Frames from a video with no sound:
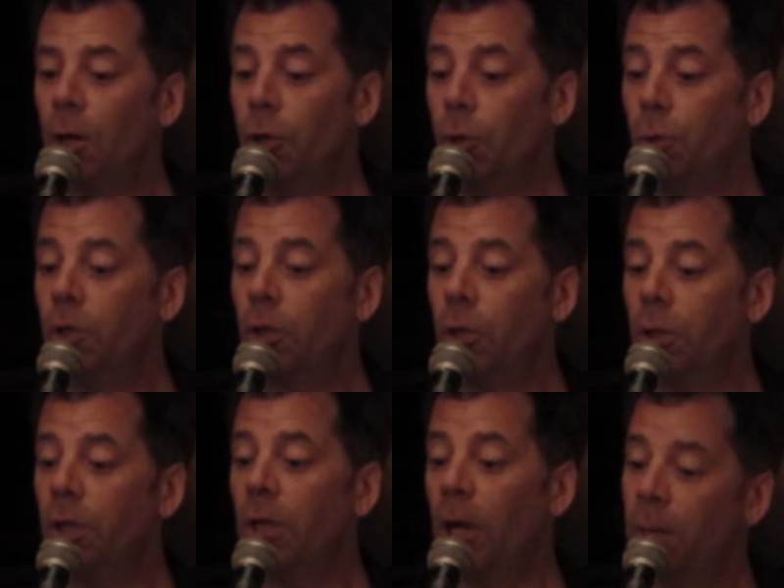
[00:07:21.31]
You
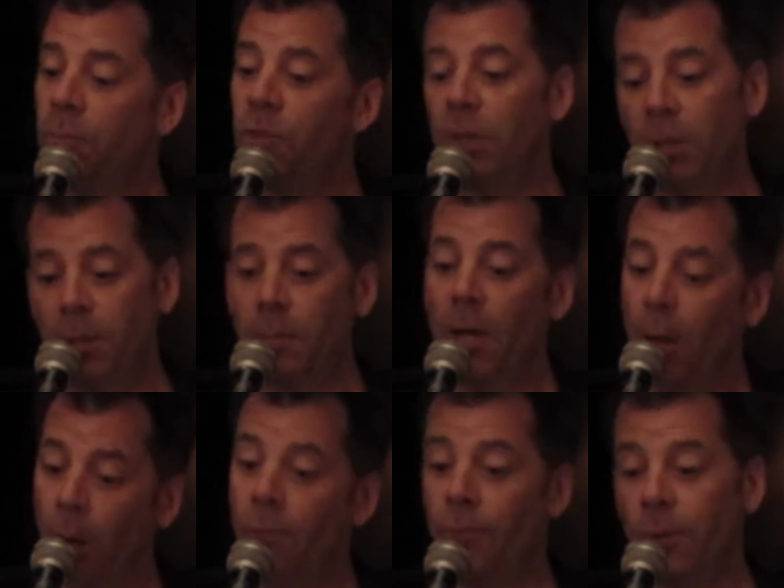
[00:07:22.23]
could come sit in my
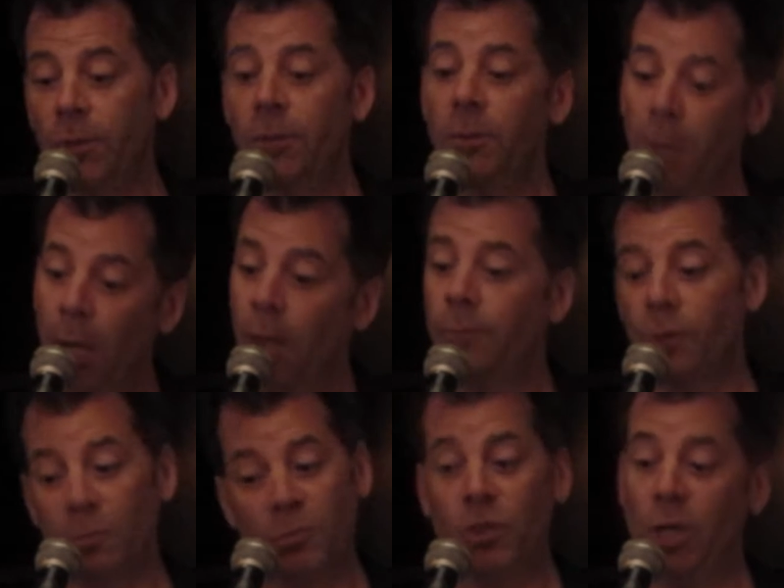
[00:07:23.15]
office and have
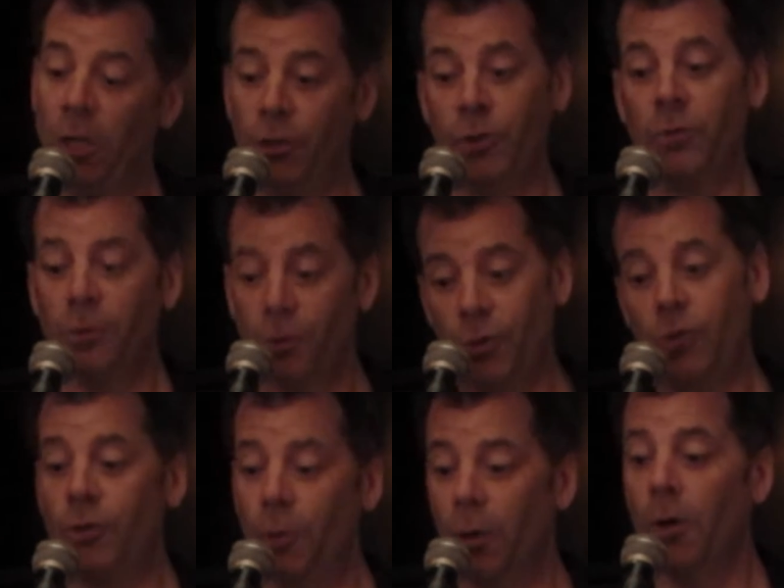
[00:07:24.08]
some sessions,
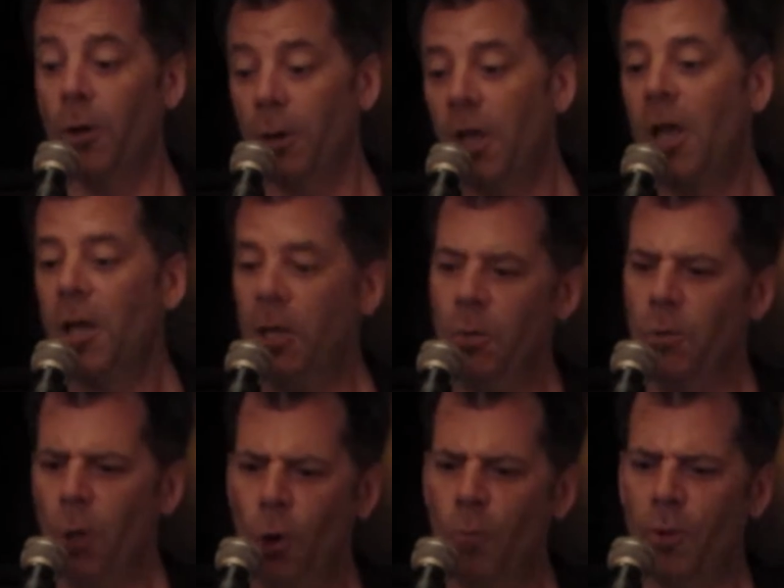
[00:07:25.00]
sure. You
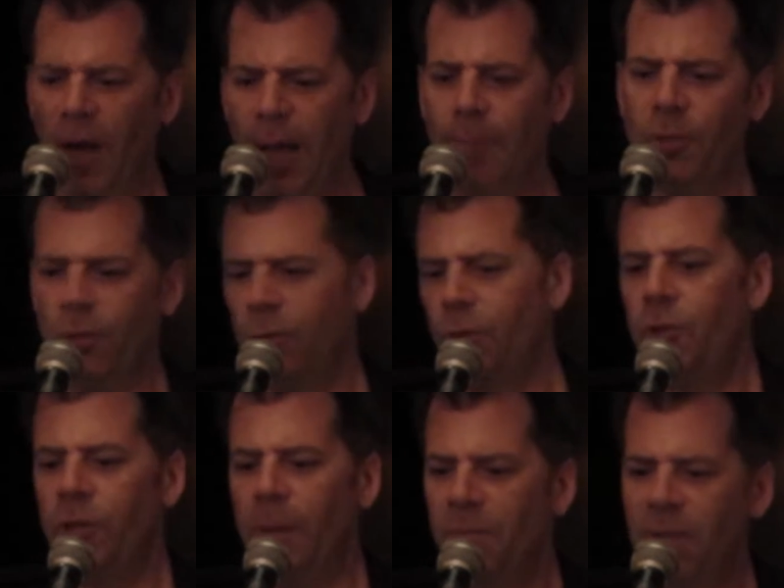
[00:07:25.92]
know, perhaps there's
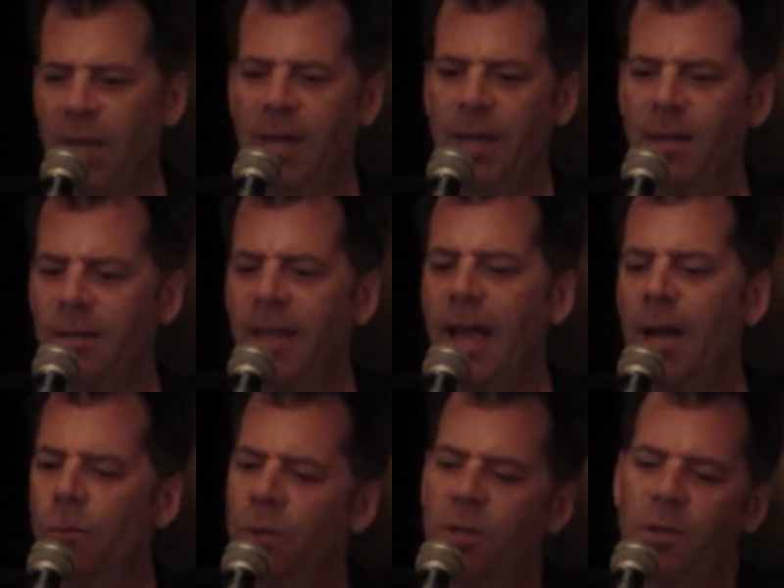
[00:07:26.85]
something in
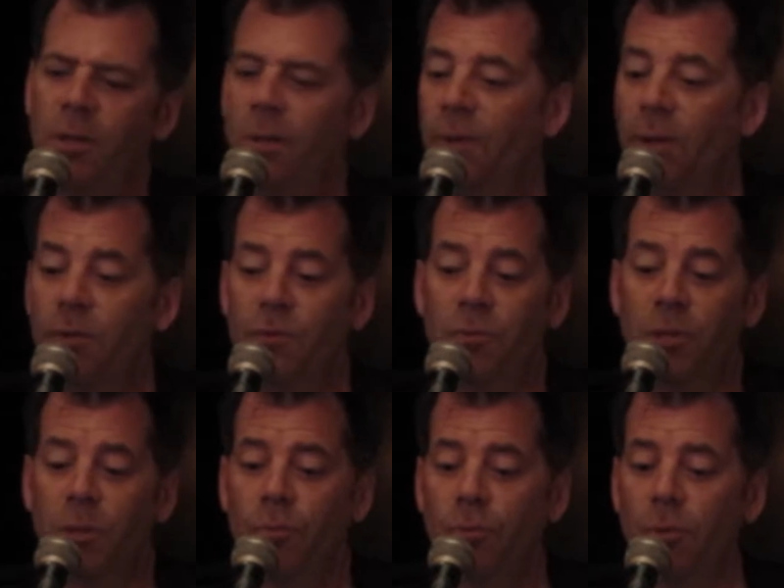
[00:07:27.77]
that which could
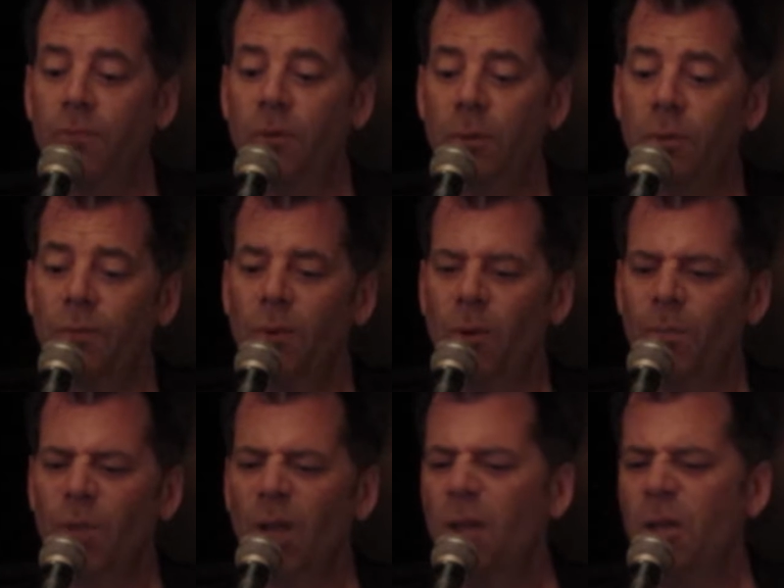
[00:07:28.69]
eventually prove useful.
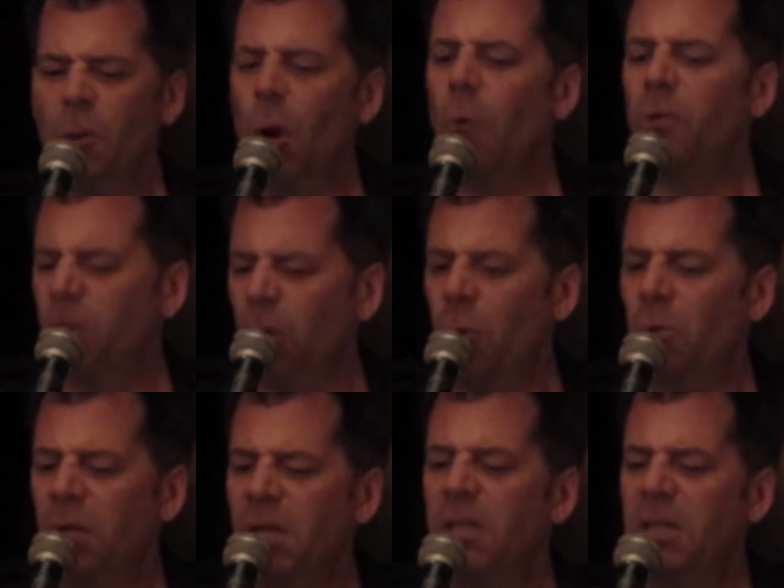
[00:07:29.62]
You know,
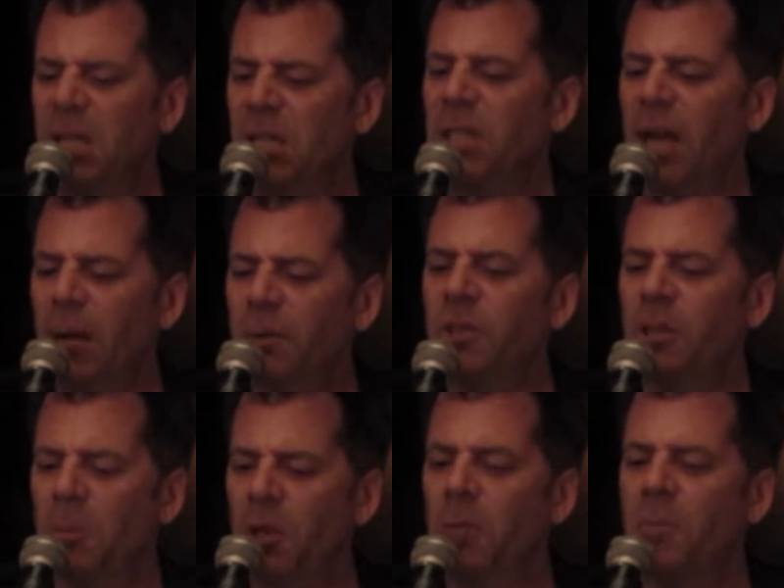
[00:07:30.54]
slowly tease out
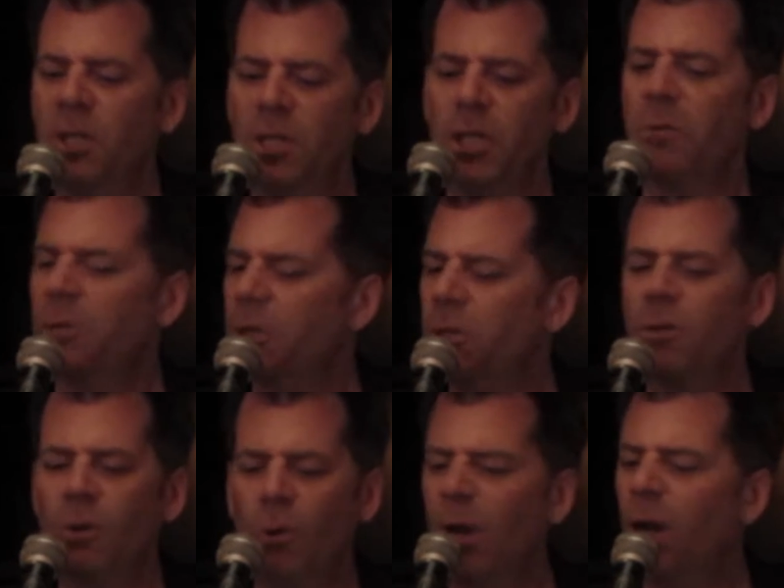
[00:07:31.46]
some of the
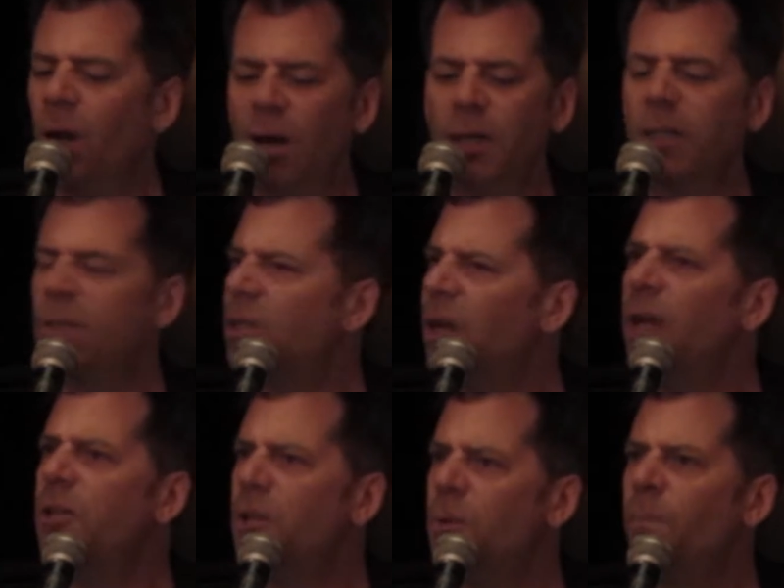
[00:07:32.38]
material going on
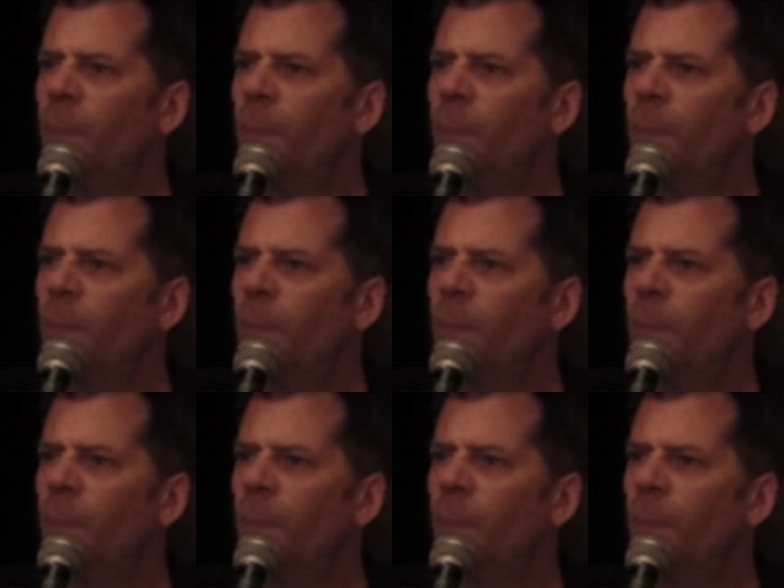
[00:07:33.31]
inside you.